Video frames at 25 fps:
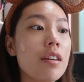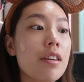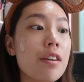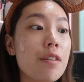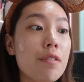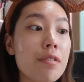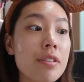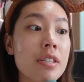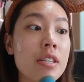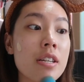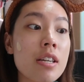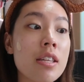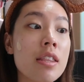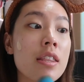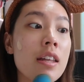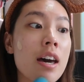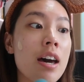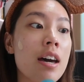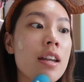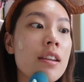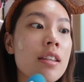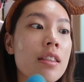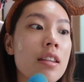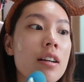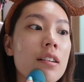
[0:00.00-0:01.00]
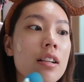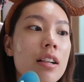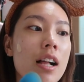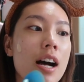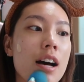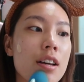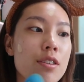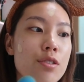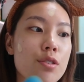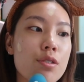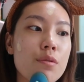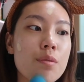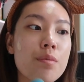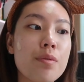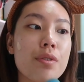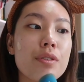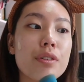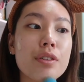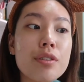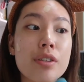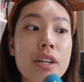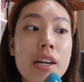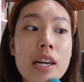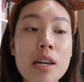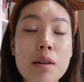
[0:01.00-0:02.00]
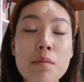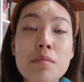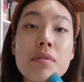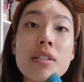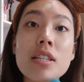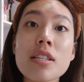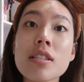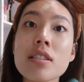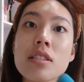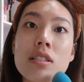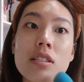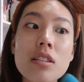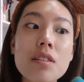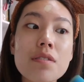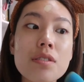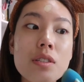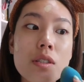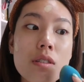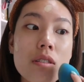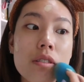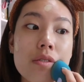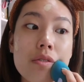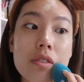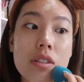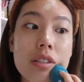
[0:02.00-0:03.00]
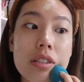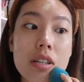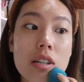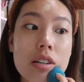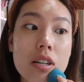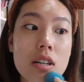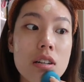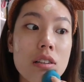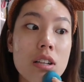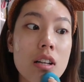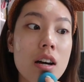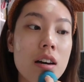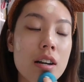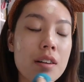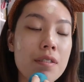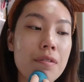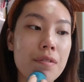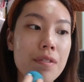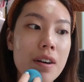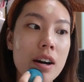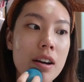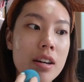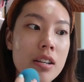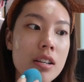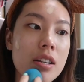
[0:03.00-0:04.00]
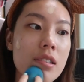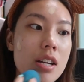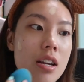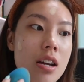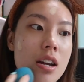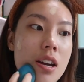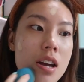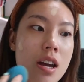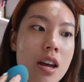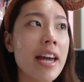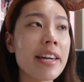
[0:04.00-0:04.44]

using that in the classroom through games and stuff. So it's really a lot of fun.